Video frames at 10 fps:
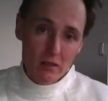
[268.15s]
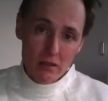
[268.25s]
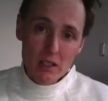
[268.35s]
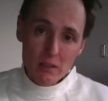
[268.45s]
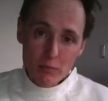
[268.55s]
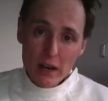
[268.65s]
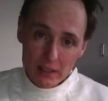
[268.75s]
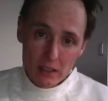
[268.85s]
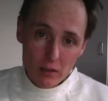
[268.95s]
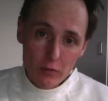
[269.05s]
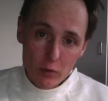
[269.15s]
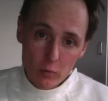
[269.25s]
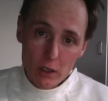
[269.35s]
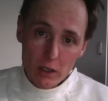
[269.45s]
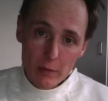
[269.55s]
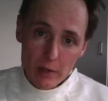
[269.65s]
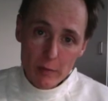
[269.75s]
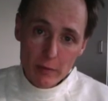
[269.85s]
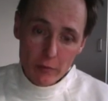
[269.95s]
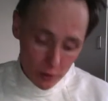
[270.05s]
Just practice the footwork a bit
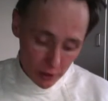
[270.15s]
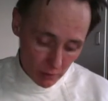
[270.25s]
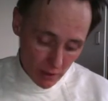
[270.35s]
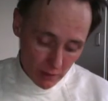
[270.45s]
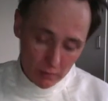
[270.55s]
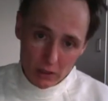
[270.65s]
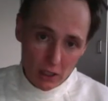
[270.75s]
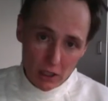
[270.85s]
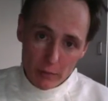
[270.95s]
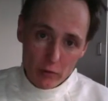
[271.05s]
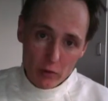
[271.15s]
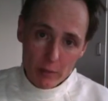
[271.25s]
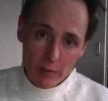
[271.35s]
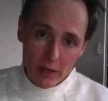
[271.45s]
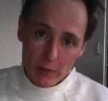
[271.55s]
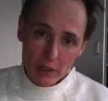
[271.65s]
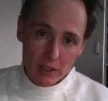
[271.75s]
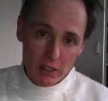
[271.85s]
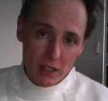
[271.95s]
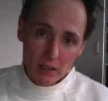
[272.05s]
before you pick up the
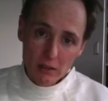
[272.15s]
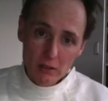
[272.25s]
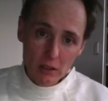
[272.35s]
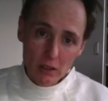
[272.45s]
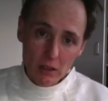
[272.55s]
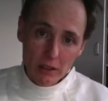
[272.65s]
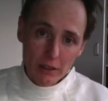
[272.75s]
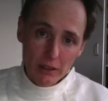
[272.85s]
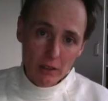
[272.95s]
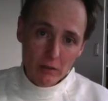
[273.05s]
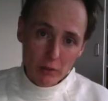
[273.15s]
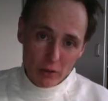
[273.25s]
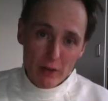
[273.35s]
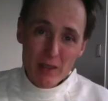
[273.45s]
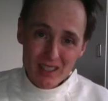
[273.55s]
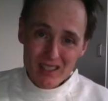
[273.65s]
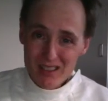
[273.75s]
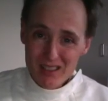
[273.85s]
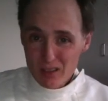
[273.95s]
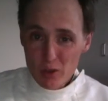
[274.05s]
guitar. 3 minutes
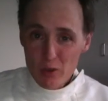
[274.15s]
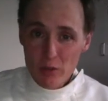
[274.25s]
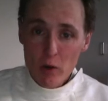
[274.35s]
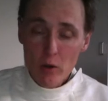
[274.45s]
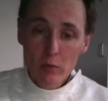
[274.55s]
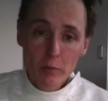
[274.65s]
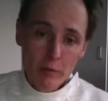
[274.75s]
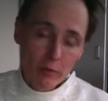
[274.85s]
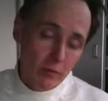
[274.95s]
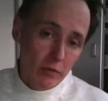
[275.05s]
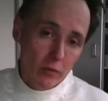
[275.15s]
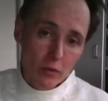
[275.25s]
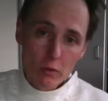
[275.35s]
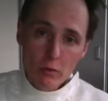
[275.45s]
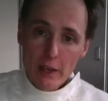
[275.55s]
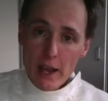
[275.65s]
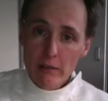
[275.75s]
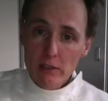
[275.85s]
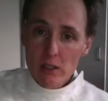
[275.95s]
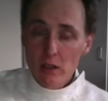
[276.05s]
is too small, but 3
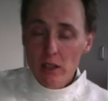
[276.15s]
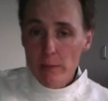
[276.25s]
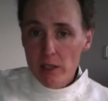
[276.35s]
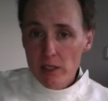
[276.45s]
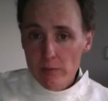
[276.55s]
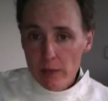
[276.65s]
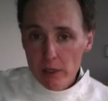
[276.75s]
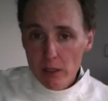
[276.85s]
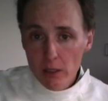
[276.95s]
hours, 30 minutes maybe.